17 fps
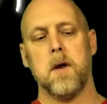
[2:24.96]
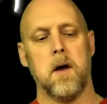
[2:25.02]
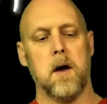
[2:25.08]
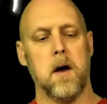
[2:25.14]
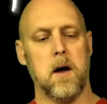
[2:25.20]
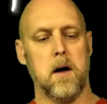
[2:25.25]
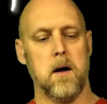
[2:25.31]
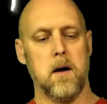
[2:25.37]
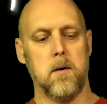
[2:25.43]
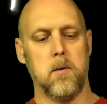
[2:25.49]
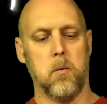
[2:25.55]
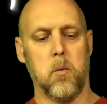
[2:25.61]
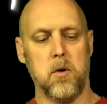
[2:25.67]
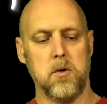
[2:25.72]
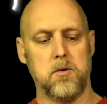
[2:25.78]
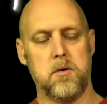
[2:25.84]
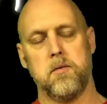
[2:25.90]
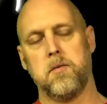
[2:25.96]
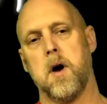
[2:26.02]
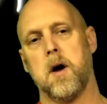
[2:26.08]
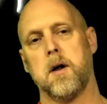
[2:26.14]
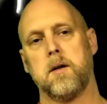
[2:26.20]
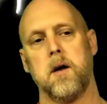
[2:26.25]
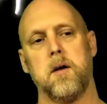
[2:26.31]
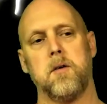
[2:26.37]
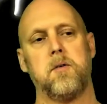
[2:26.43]
And once you've got
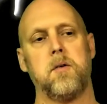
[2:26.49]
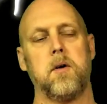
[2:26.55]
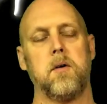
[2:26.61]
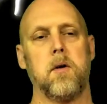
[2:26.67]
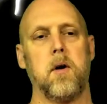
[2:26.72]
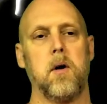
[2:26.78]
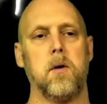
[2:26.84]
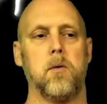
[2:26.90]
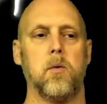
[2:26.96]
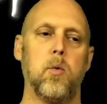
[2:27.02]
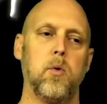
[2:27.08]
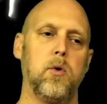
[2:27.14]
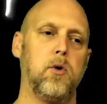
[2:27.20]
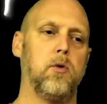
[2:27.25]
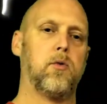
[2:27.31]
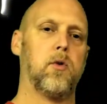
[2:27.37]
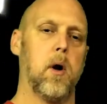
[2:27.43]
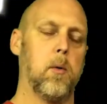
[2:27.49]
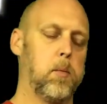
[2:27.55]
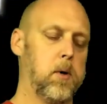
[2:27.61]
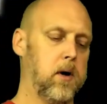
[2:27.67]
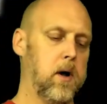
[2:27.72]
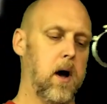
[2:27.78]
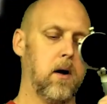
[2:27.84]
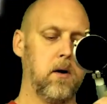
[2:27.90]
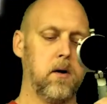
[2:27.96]
that zeroed, when you drop it
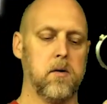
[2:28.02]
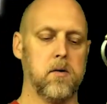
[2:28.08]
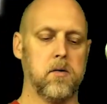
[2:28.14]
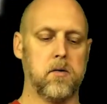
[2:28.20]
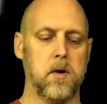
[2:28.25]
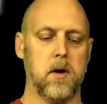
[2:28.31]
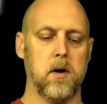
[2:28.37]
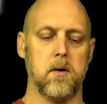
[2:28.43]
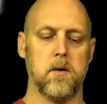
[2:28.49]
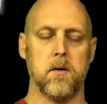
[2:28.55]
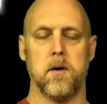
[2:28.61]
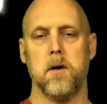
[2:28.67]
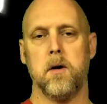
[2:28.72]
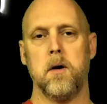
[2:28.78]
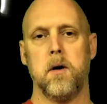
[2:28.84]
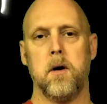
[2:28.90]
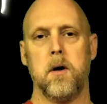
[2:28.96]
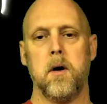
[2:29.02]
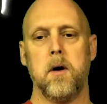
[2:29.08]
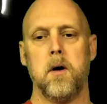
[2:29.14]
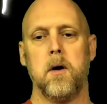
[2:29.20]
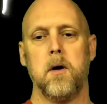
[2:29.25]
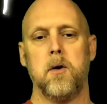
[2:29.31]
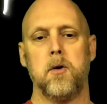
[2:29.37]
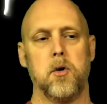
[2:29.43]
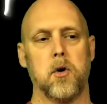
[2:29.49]
down in the cylinder,
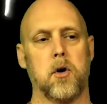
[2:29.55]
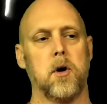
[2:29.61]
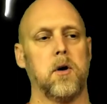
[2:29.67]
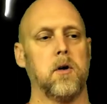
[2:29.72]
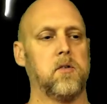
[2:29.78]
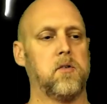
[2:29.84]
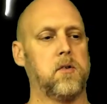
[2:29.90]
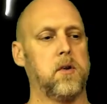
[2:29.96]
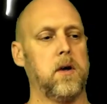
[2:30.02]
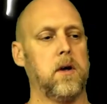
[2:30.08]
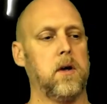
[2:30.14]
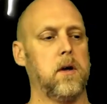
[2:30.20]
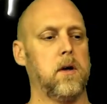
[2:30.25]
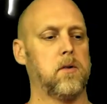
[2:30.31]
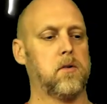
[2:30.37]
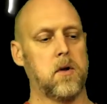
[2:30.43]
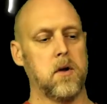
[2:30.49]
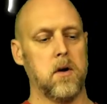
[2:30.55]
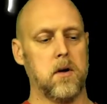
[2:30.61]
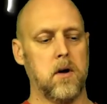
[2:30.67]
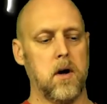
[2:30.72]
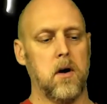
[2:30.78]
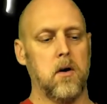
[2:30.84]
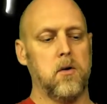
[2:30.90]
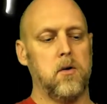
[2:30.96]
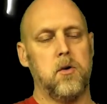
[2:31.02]
you're going to see it's going to
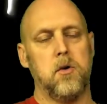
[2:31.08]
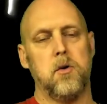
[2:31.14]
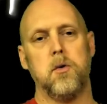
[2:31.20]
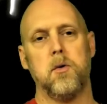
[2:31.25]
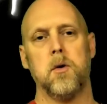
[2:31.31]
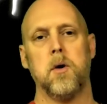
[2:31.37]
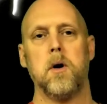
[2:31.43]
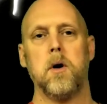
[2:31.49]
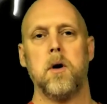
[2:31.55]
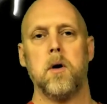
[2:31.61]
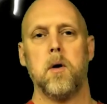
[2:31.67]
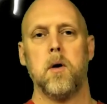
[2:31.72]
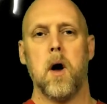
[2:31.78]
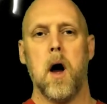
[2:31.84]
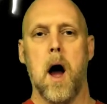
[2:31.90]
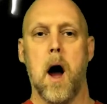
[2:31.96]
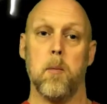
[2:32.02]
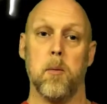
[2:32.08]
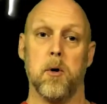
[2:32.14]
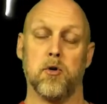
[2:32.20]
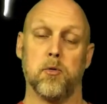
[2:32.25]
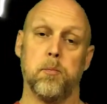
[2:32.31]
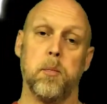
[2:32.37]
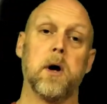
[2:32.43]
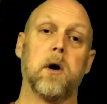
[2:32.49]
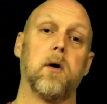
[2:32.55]
tell you how
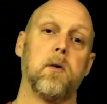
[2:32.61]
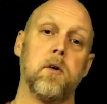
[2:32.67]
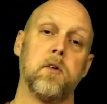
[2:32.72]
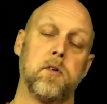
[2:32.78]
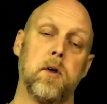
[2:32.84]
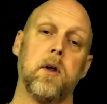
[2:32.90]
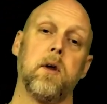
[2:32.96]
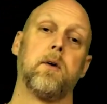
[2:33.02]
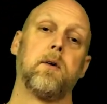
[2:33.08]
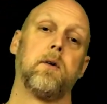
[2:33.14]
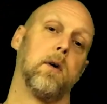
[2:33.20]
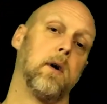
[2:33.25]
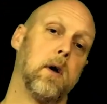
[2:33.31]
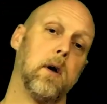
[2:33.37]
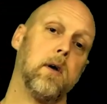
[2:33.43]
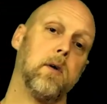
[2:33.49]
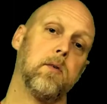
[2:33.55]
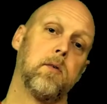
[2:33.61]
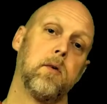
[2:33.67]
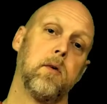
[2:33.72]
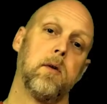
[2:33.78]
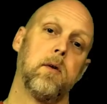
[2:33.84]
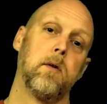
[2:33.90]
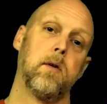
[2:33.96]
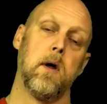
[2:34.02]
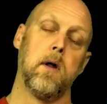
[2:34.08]
much bigger the cylinder is
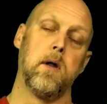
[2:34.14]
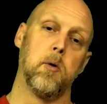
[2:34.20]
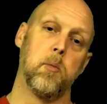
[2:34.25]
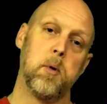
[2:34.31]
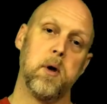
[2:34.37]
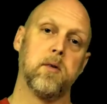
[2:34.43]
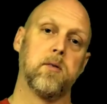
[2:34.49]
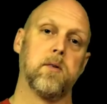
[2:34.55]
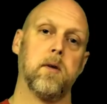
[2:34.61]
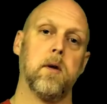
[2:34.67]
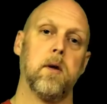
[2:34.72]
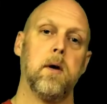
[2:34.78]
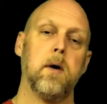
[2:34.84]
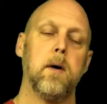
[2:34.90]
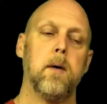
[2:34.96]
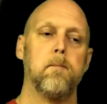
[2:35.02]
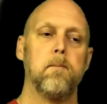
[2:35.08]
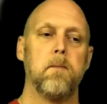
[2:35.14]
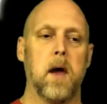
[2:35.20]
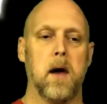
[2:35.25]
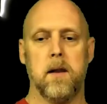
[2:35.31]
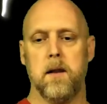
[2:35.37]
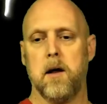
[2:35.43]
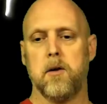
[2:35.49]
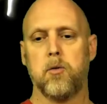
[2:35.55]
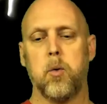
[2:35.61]
than the piston,
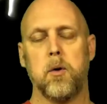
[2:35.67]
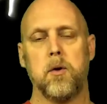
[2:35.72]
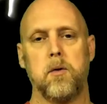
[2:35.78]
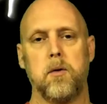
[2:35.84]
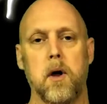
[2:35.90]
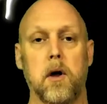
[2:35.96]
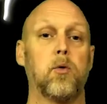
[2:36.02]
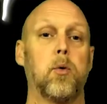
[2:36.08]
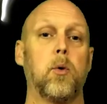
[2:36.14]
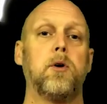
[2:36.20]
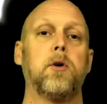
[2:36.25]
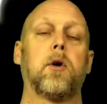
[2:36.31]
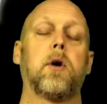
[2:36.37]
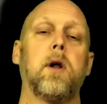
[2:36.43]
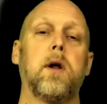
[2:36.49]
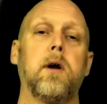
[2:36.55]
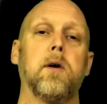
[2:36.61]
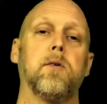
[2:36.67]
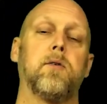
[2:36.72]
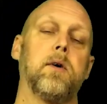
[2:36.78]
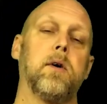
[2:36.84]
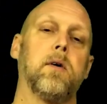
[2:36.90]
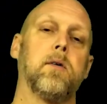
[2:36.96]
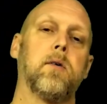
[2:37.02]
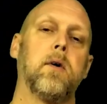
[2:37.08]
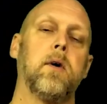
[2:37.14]
and that's where your clearance
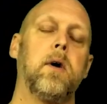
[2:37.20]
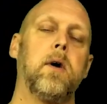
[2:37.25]
is.